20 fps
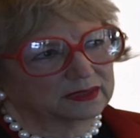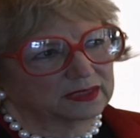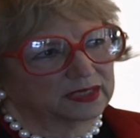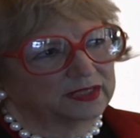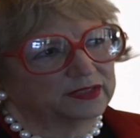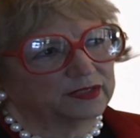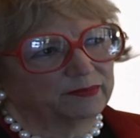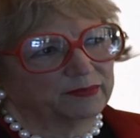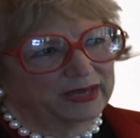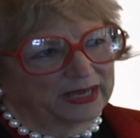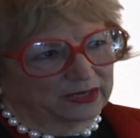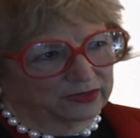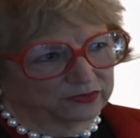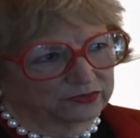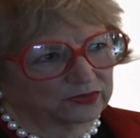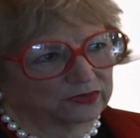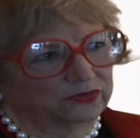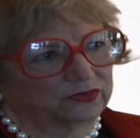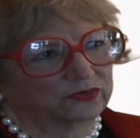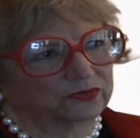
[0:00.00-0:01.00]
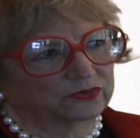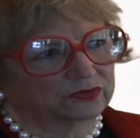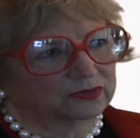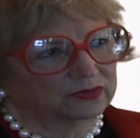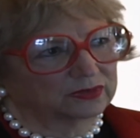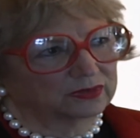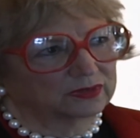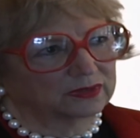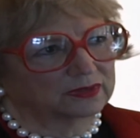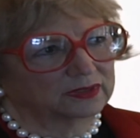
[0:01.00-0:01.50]
in the mountains
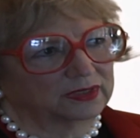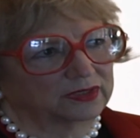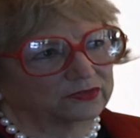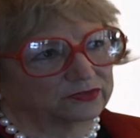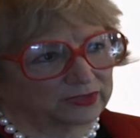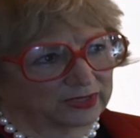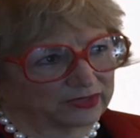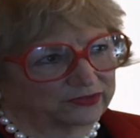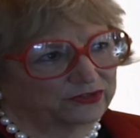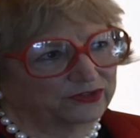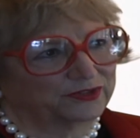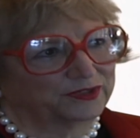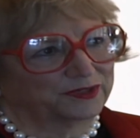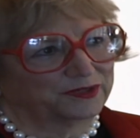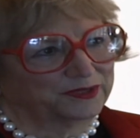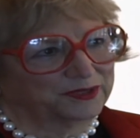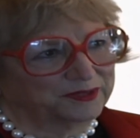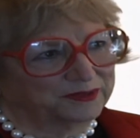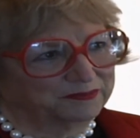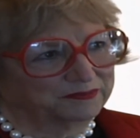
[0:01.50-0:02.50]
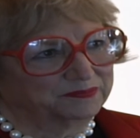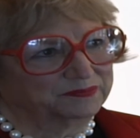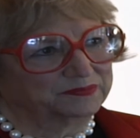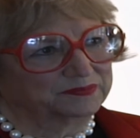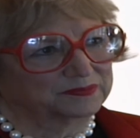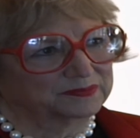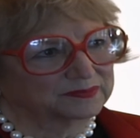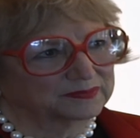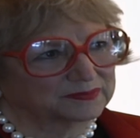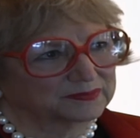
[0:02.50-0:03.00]
is legendary.
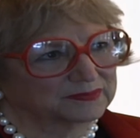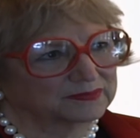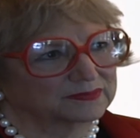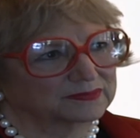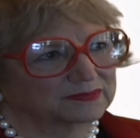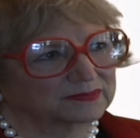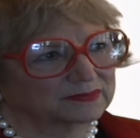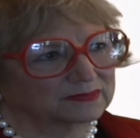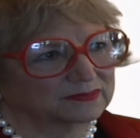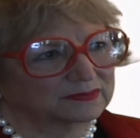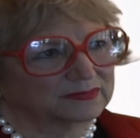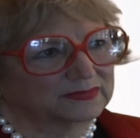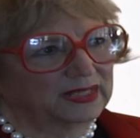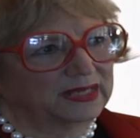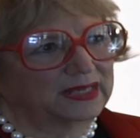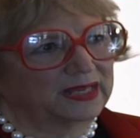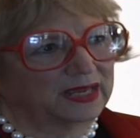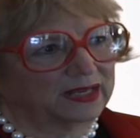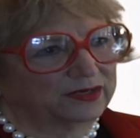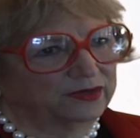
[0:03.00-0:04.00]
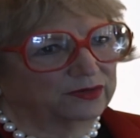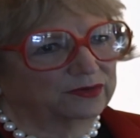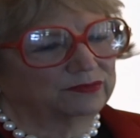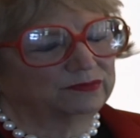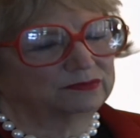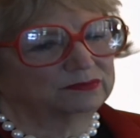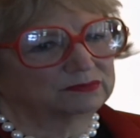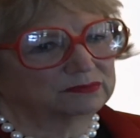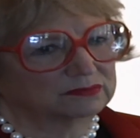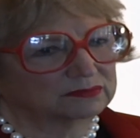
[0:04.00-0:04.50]
They had to
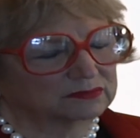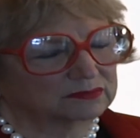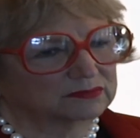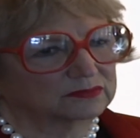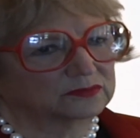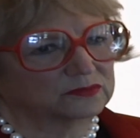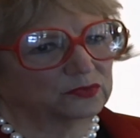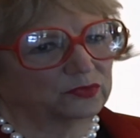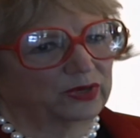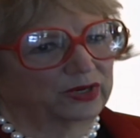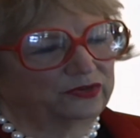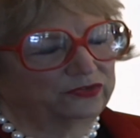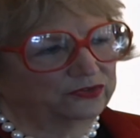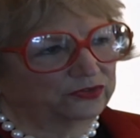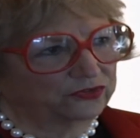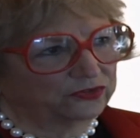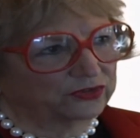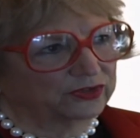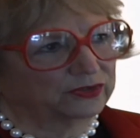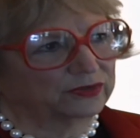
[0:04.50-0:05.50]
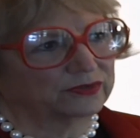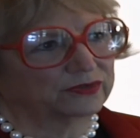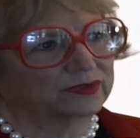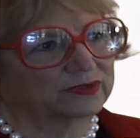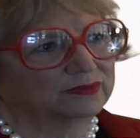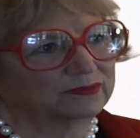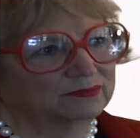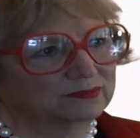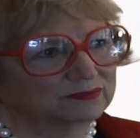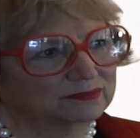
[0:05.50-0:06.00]
raise the
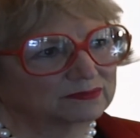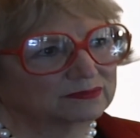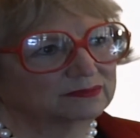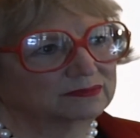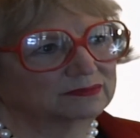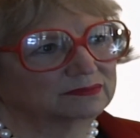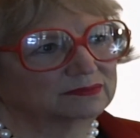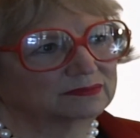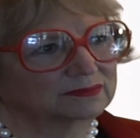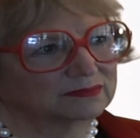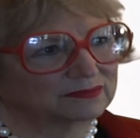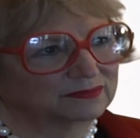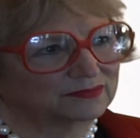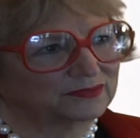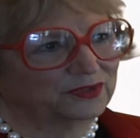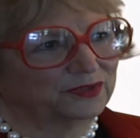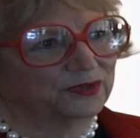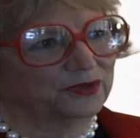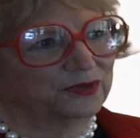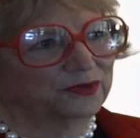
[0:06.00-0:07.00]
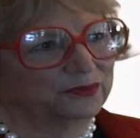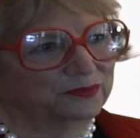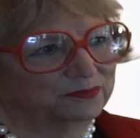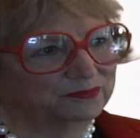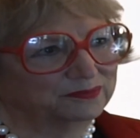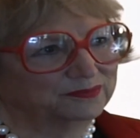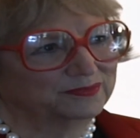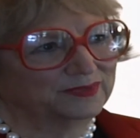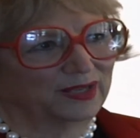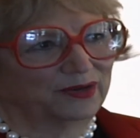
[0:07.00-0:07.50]
children, you know,
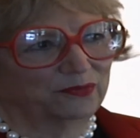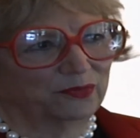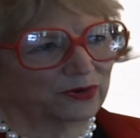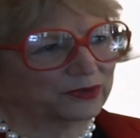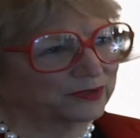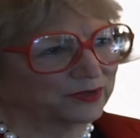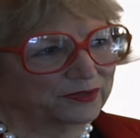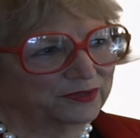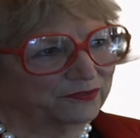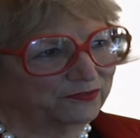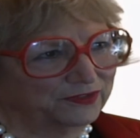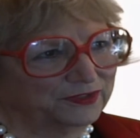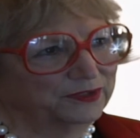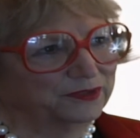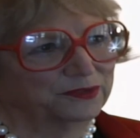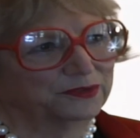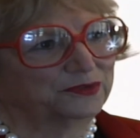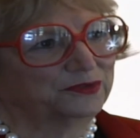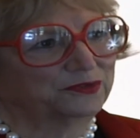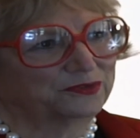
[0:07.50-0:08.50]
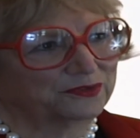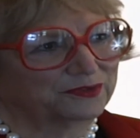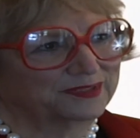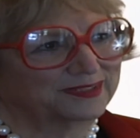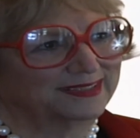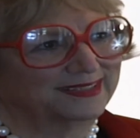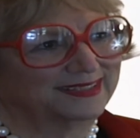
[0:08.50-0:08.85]
they worked in the fields.